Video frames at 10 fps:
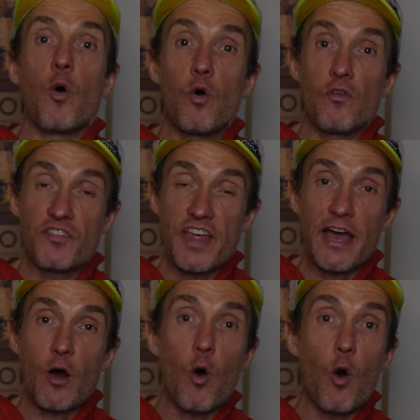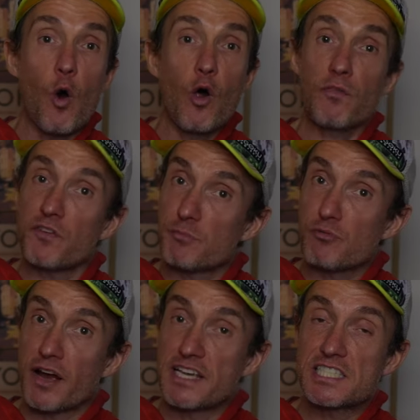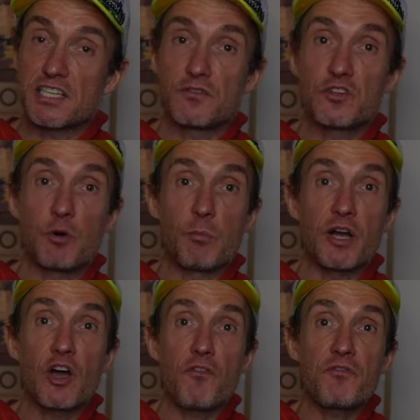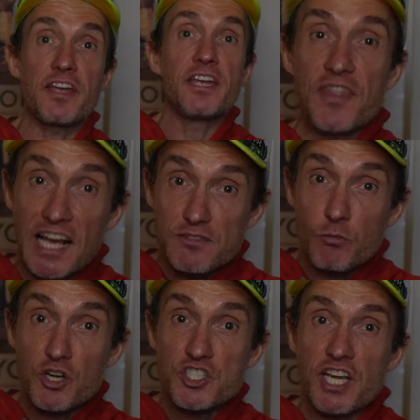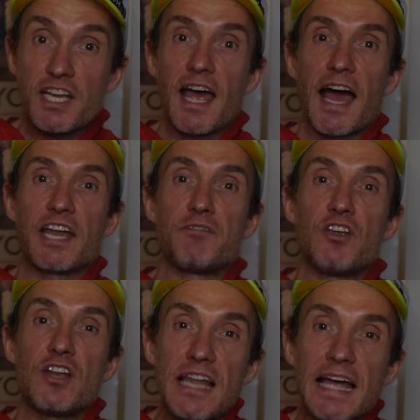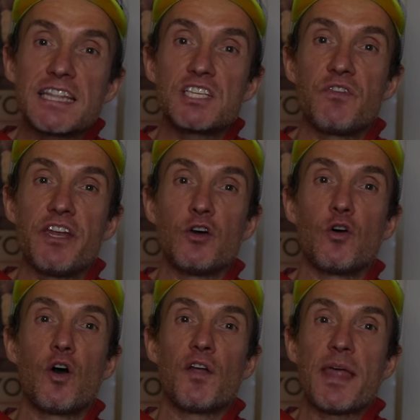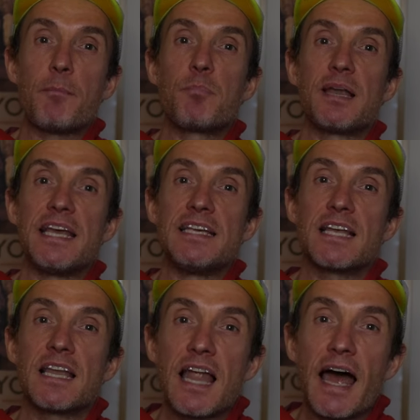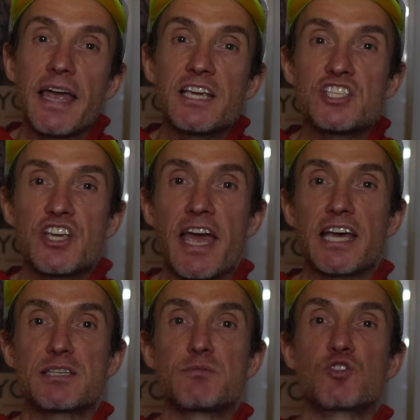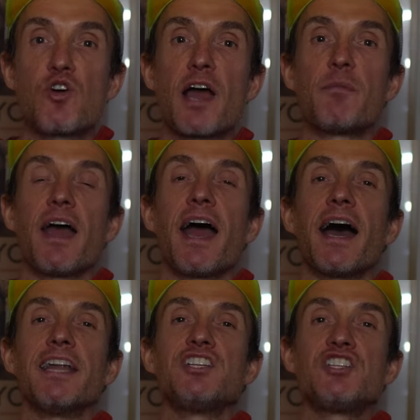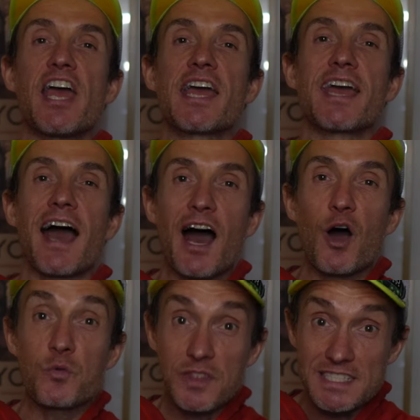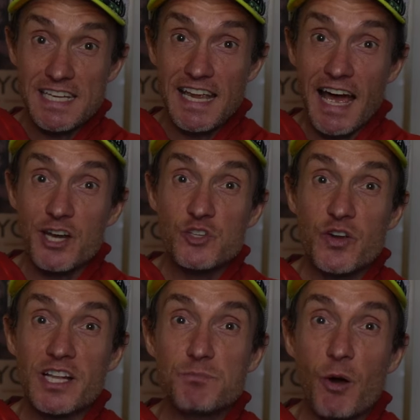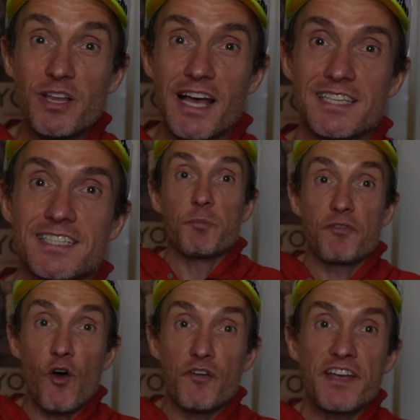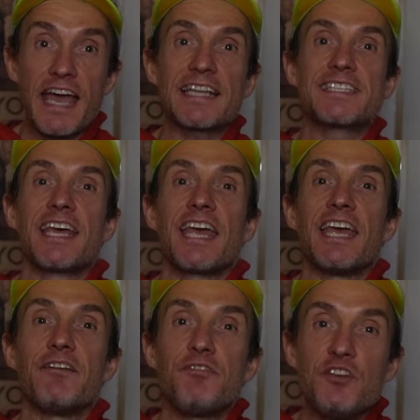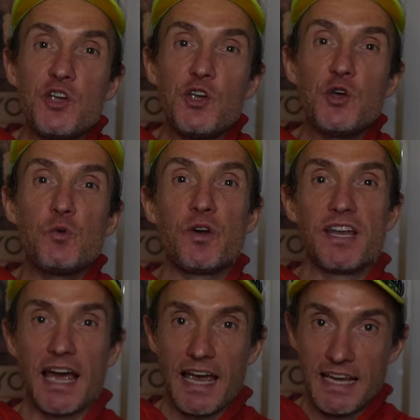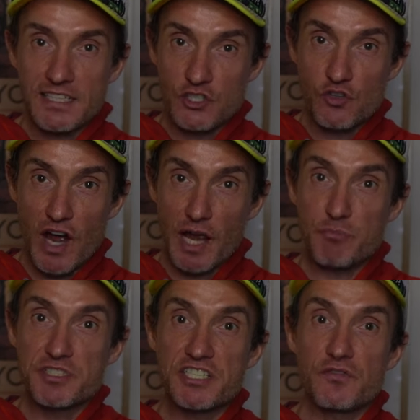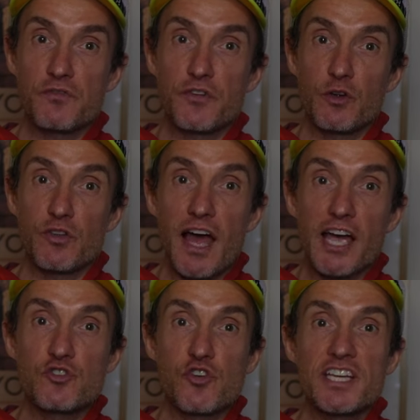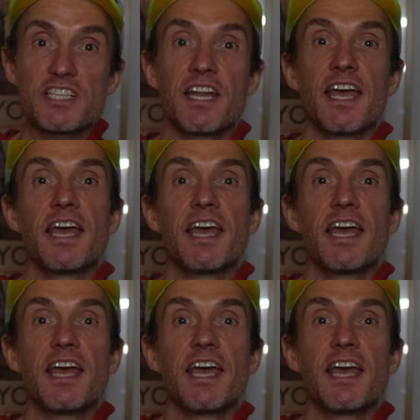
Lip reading: over there, all for the price of a cup of coffee. Thanks for watching. And if you like this video, then please like, share, subscribe, and check out the Tea and Trails podcast. Before I forget, if you would like to try Precision Fuel and Hydration,